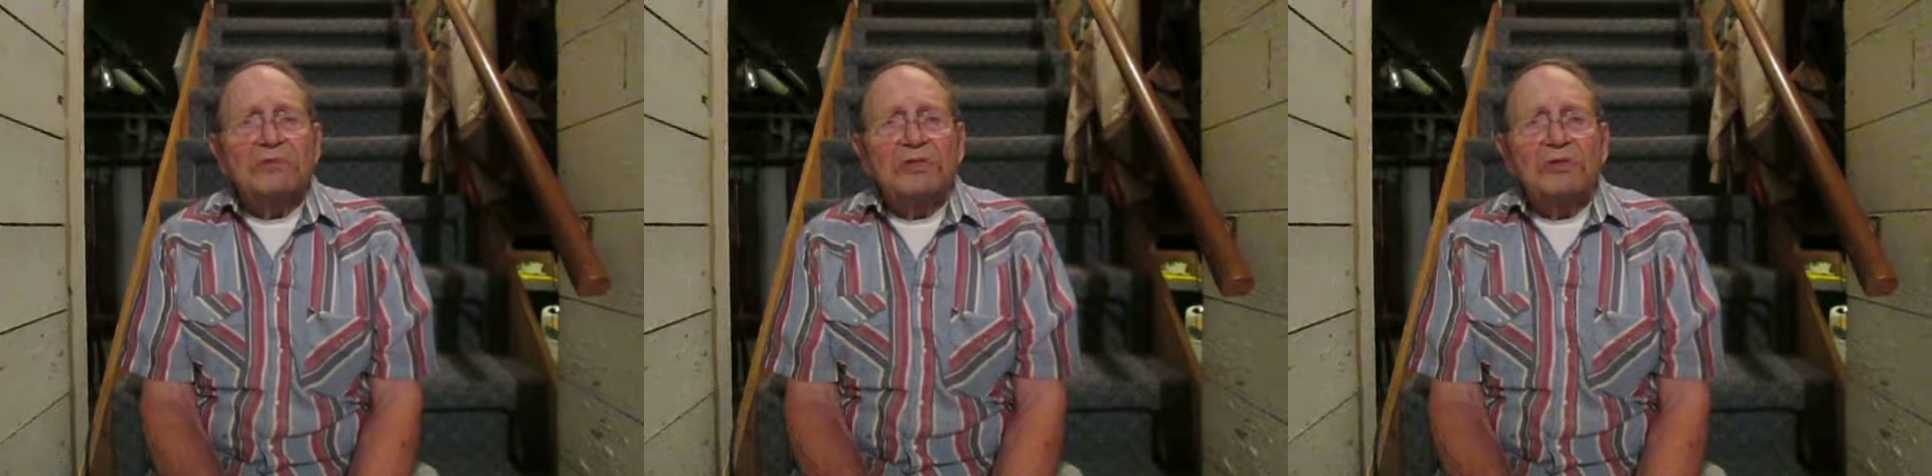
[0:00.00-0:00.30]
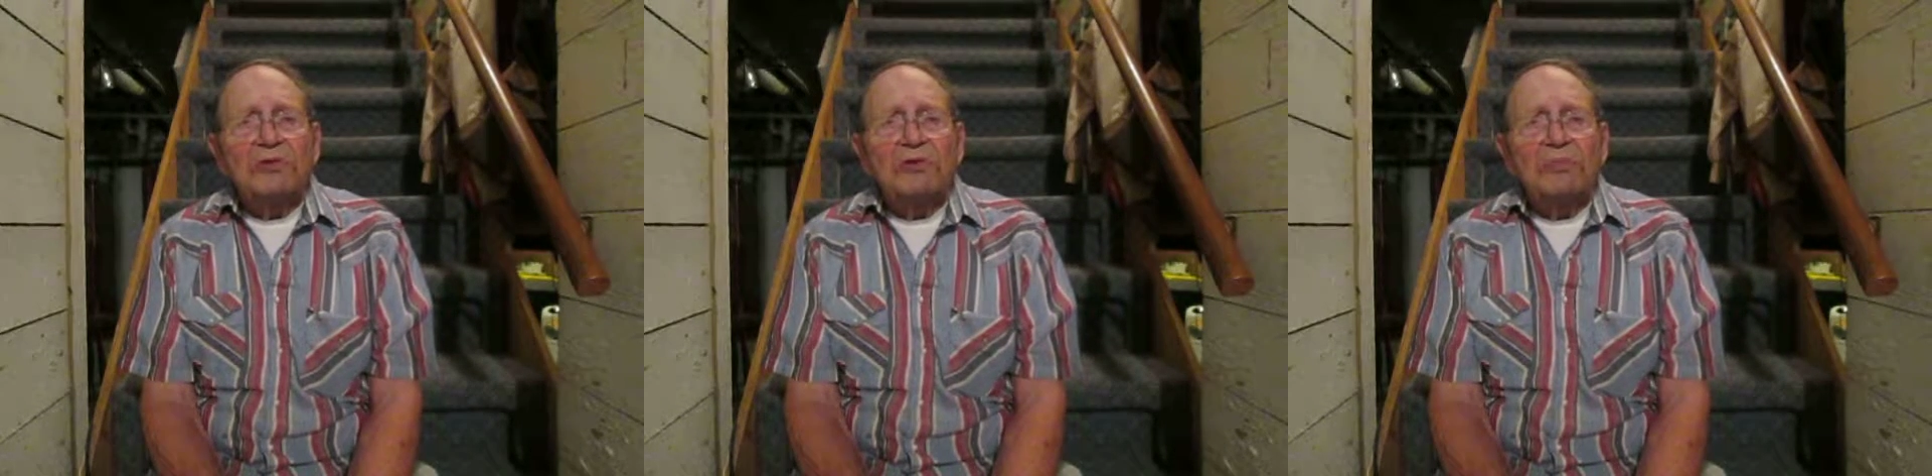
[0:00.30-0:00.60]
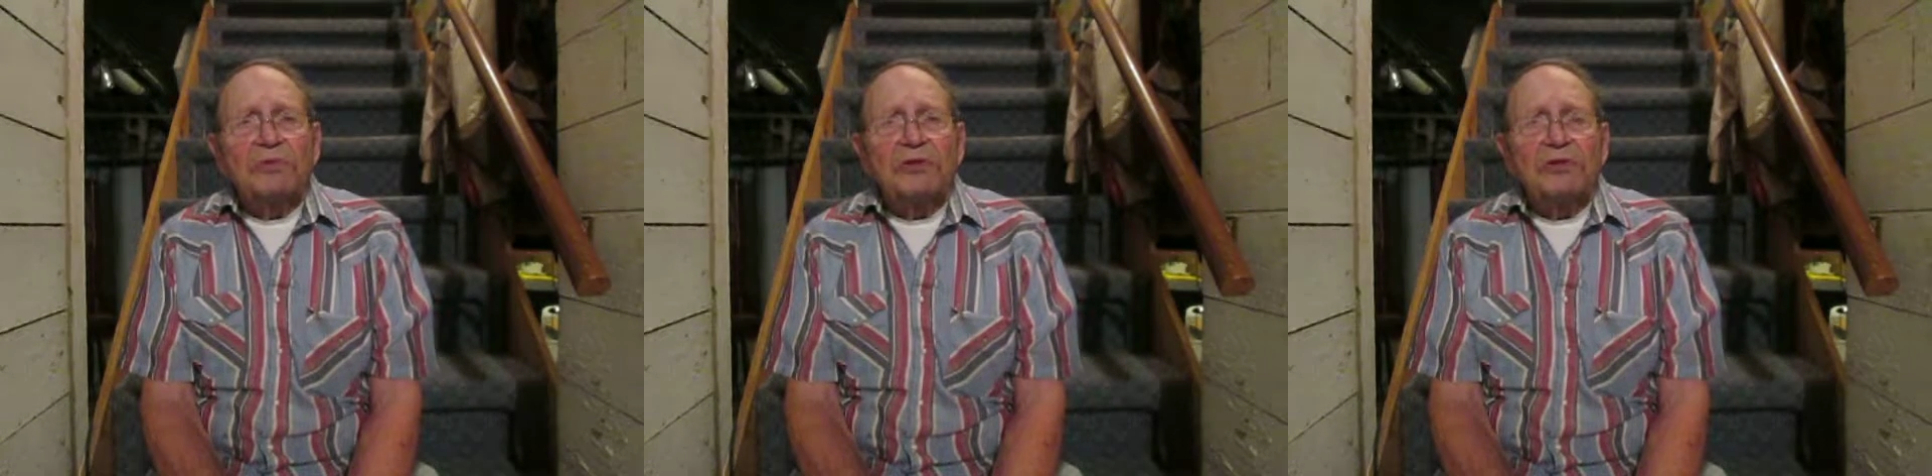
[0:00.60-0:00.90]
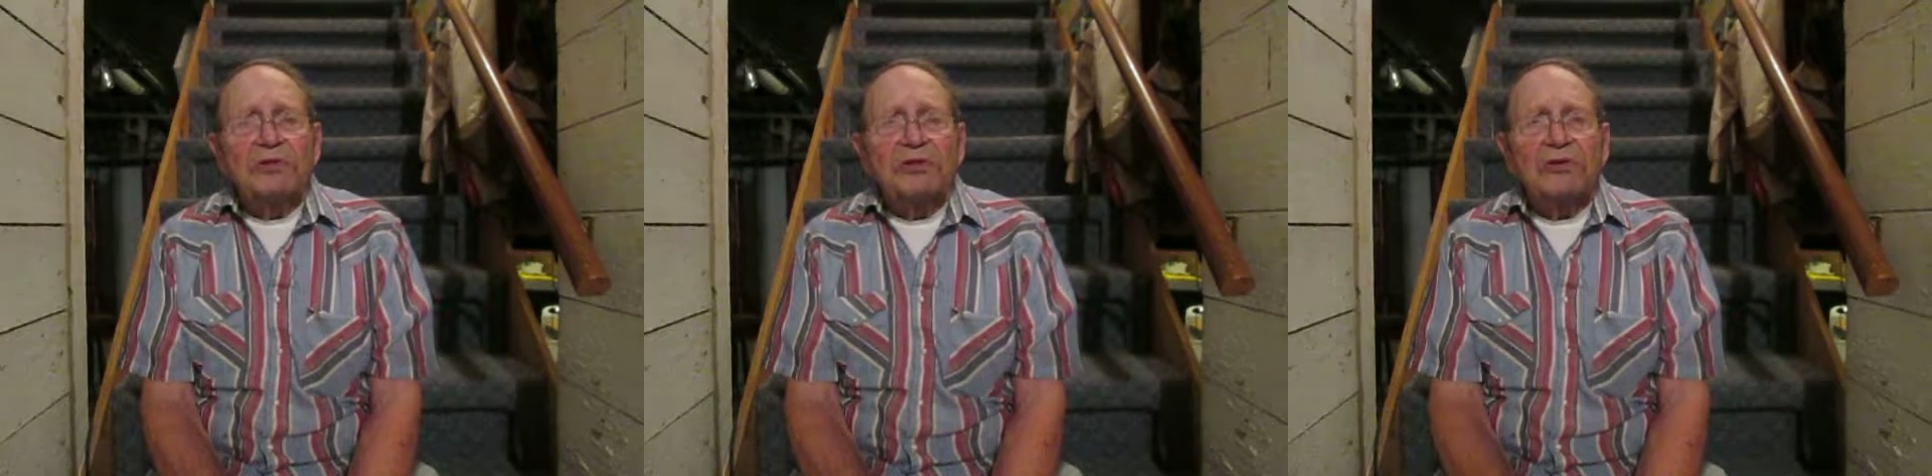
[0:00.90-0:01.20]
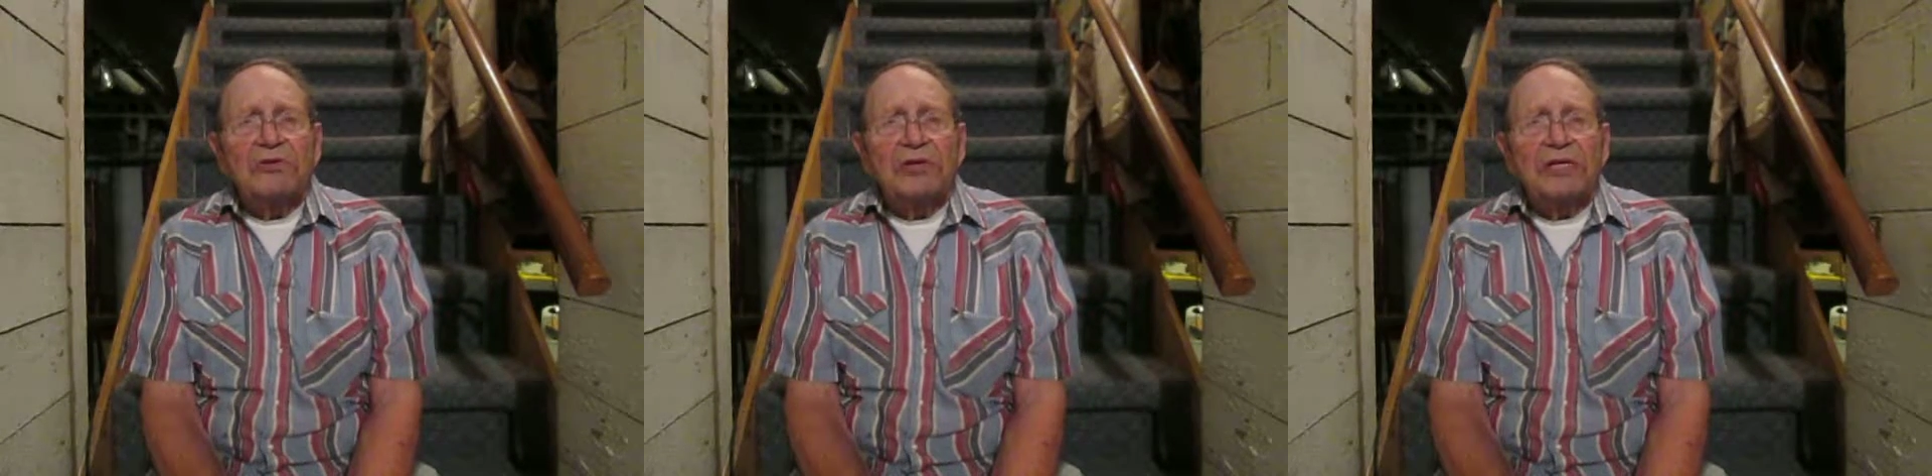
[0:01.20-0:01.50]
We'd go up there to
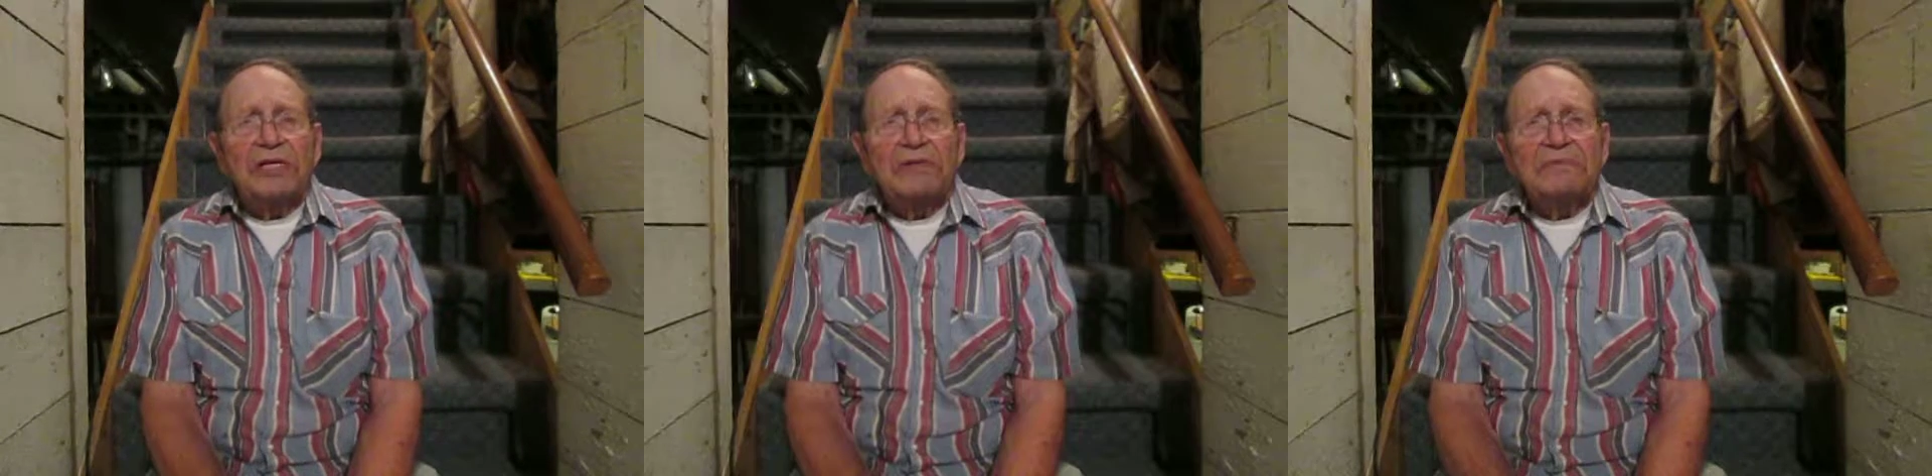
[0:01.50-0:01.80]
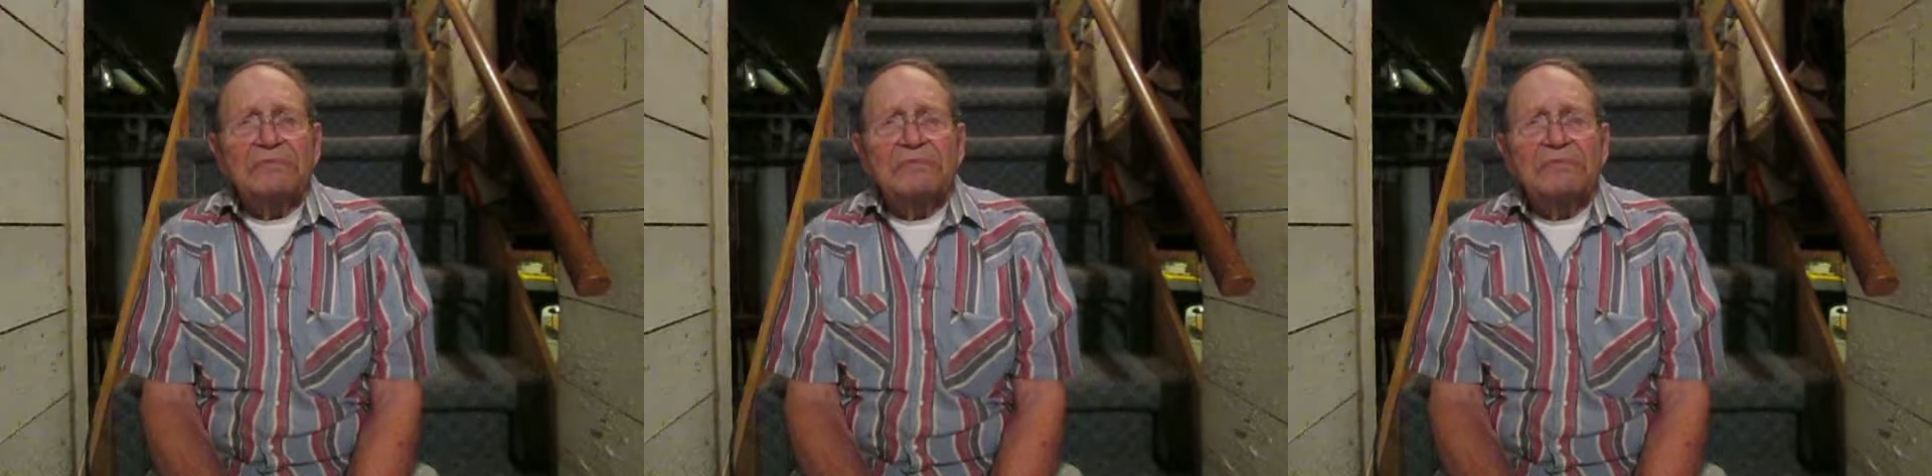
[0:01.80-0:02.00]
Narrow Lake,